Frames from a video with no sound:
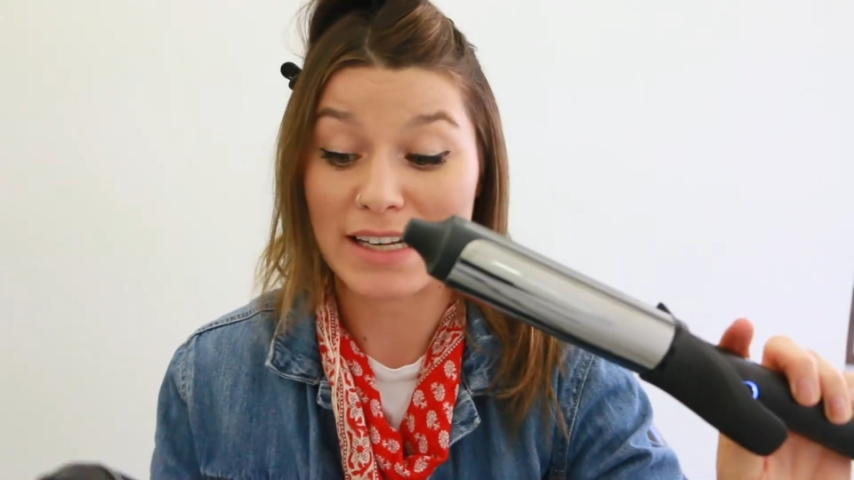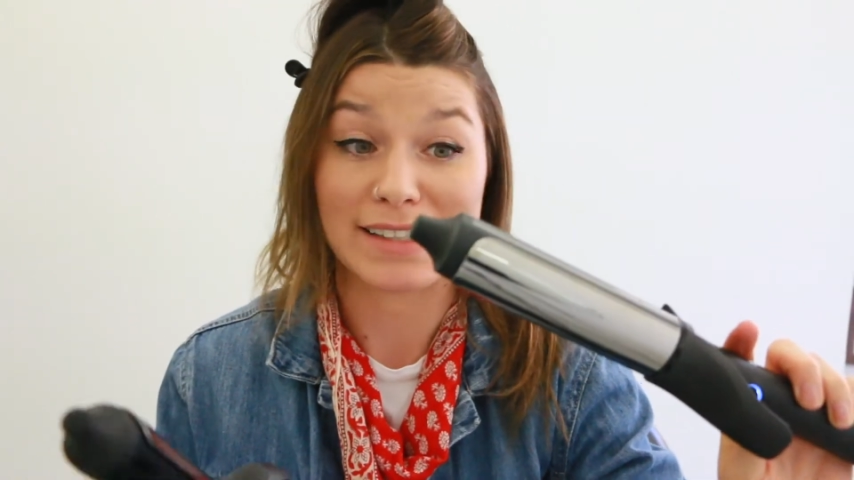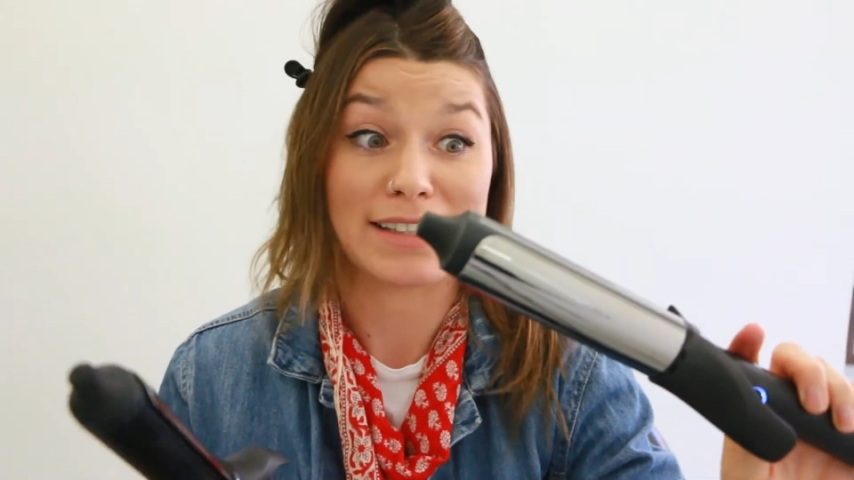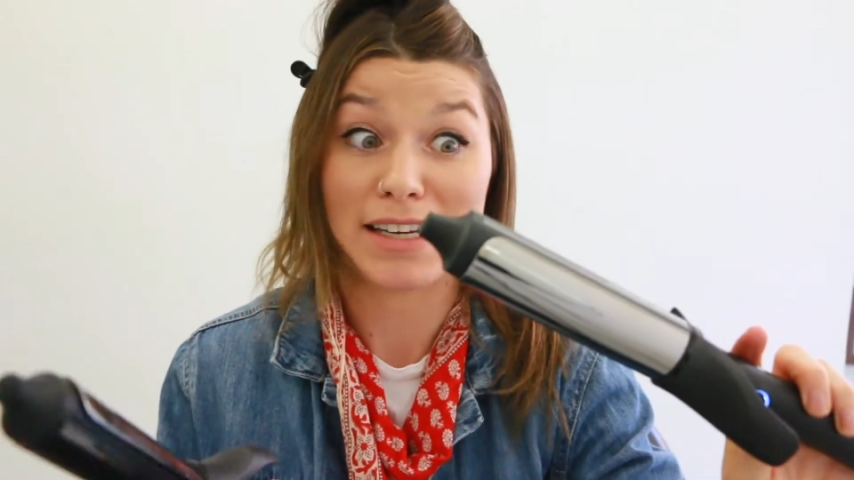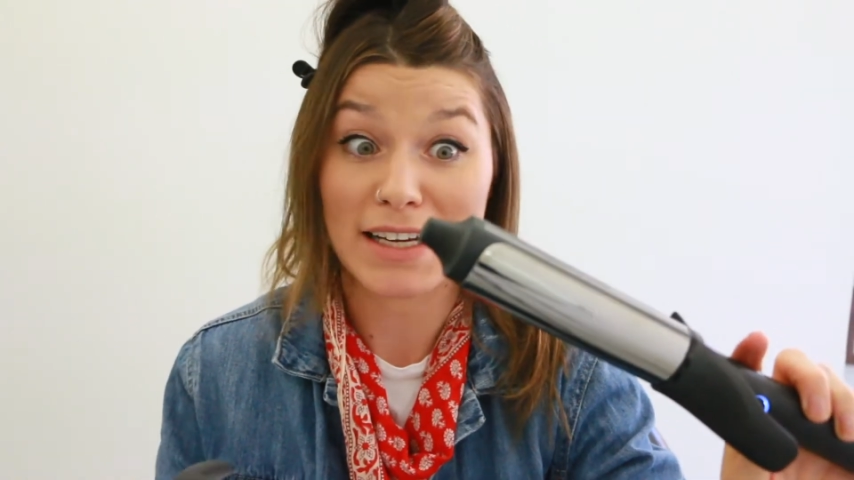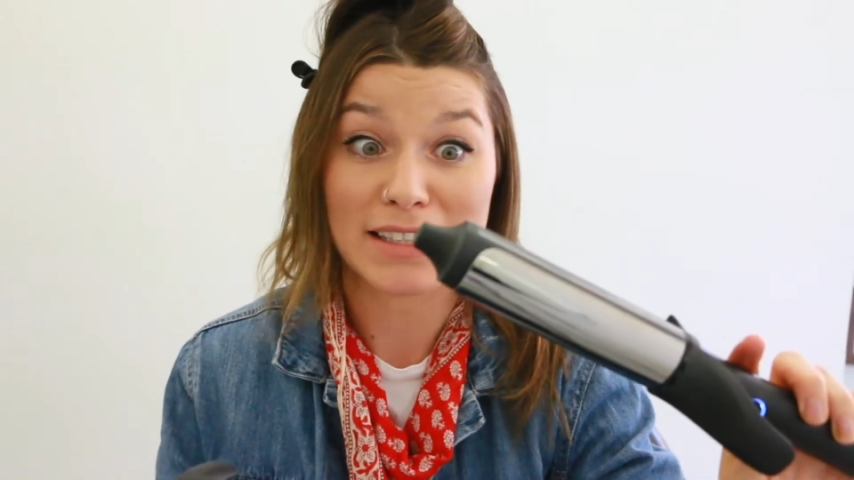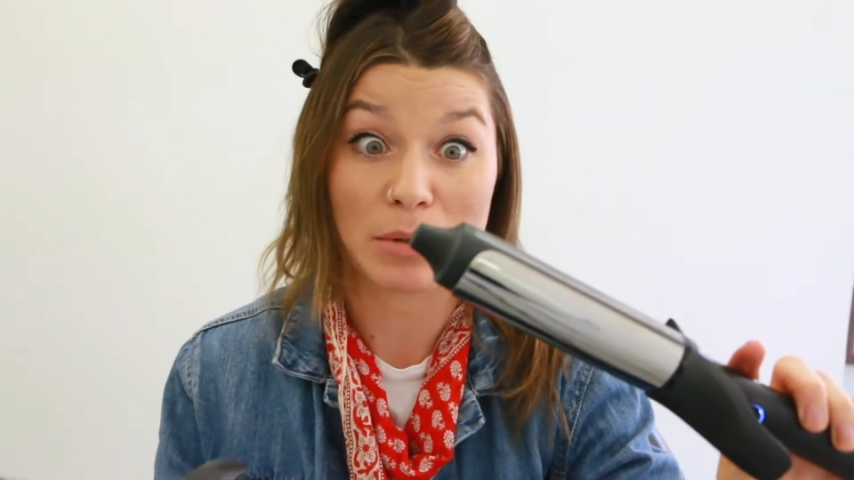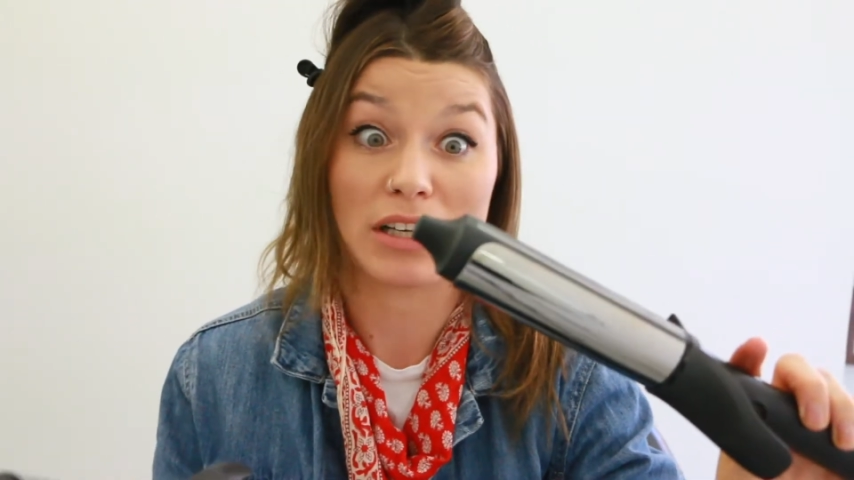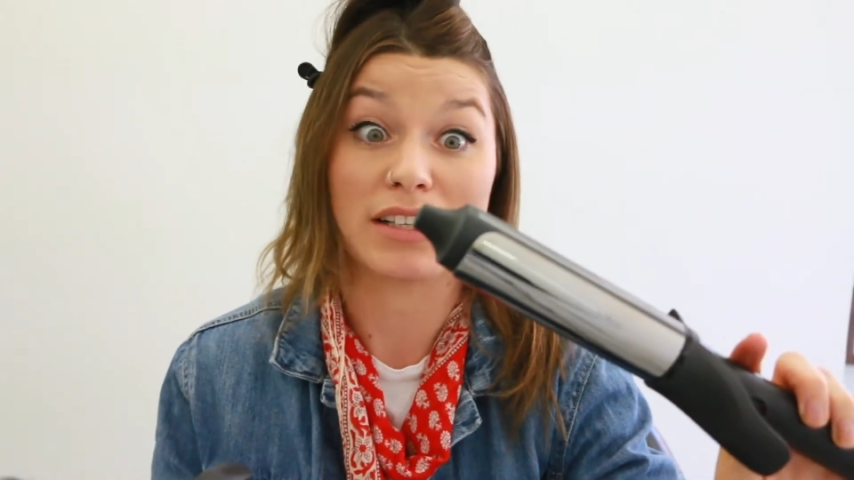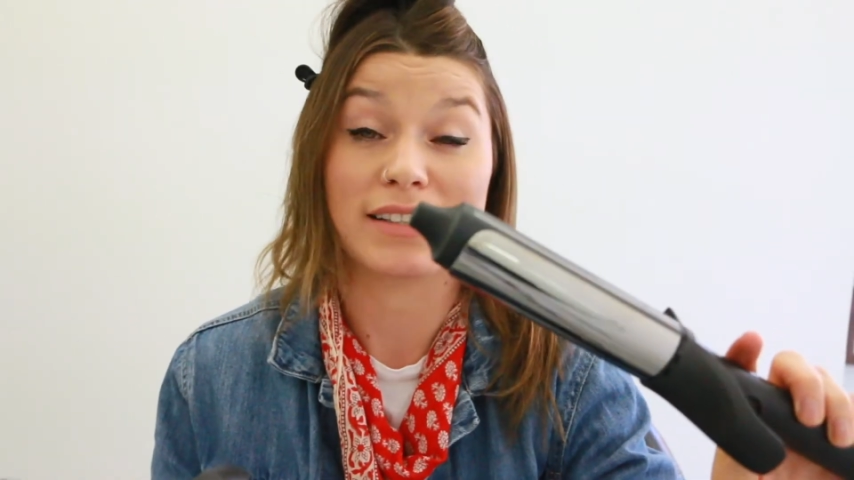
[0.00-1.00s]
It's nice
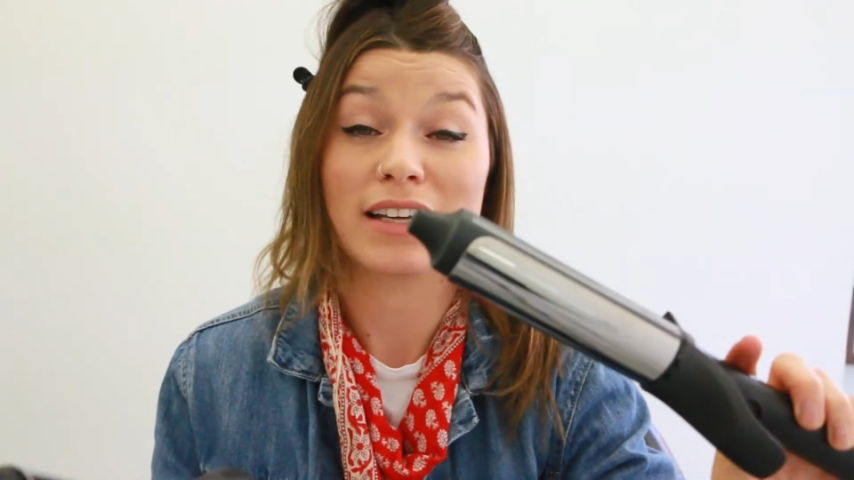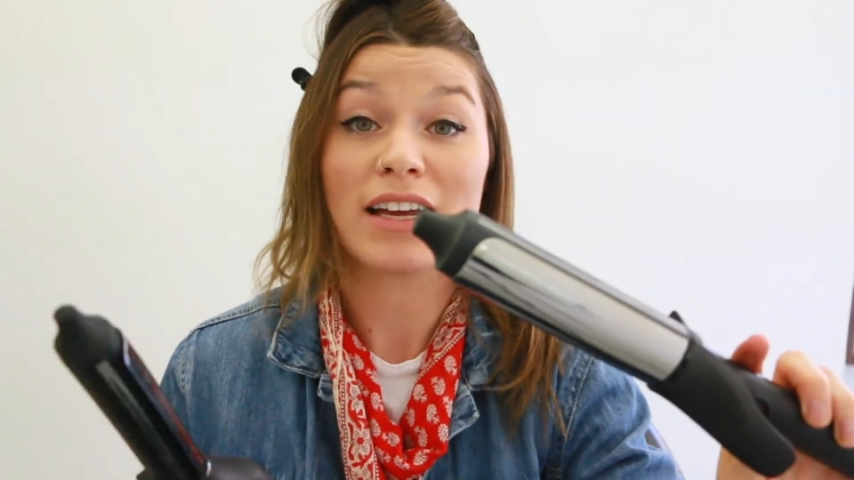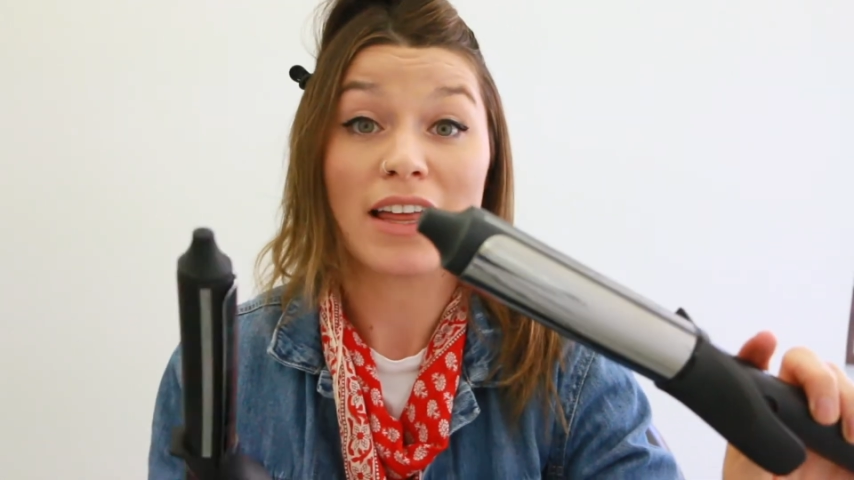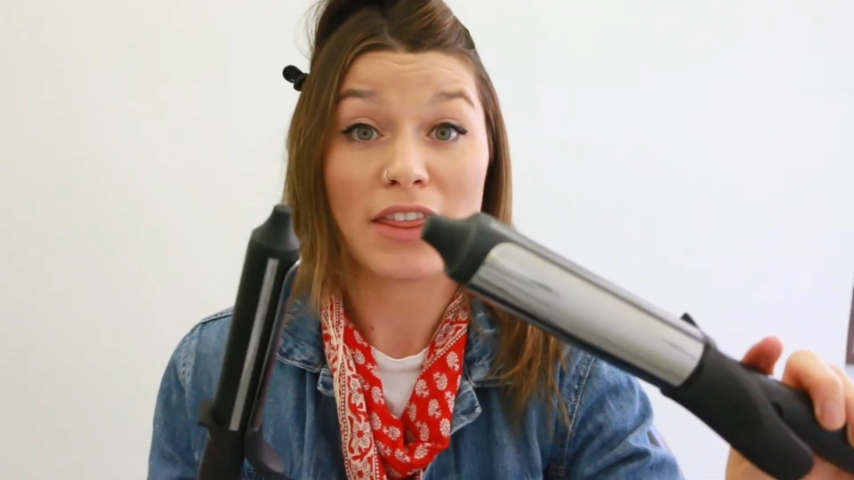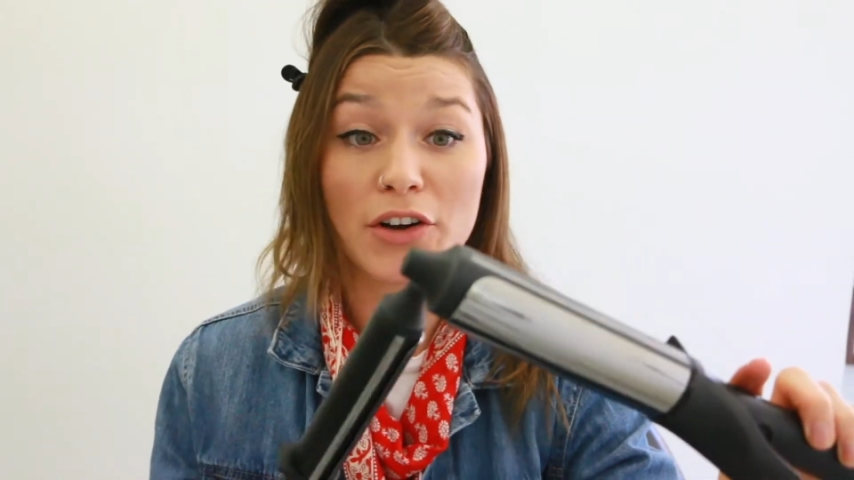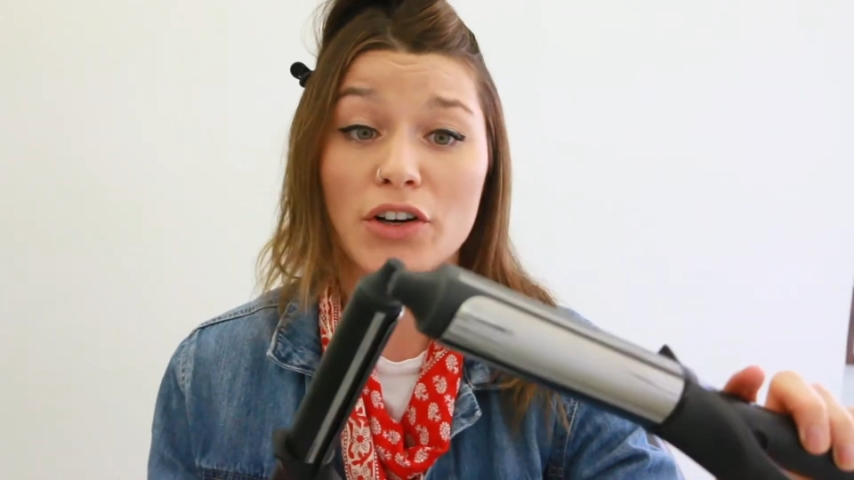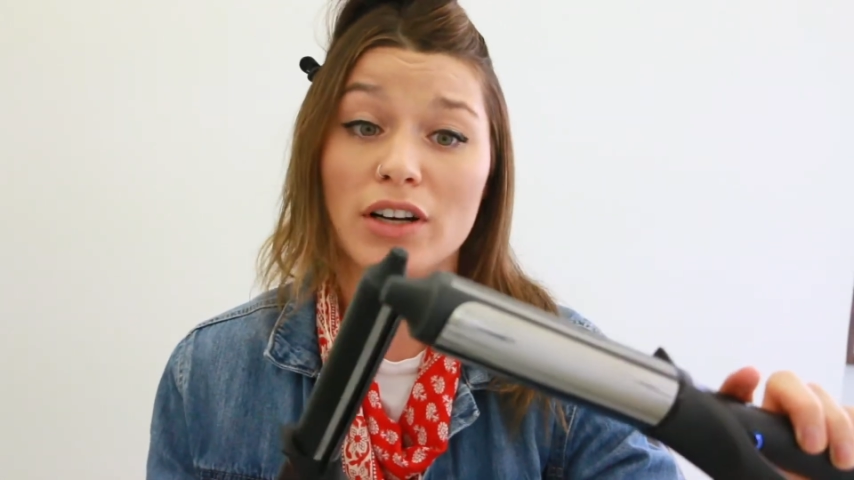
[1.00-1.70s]
because they're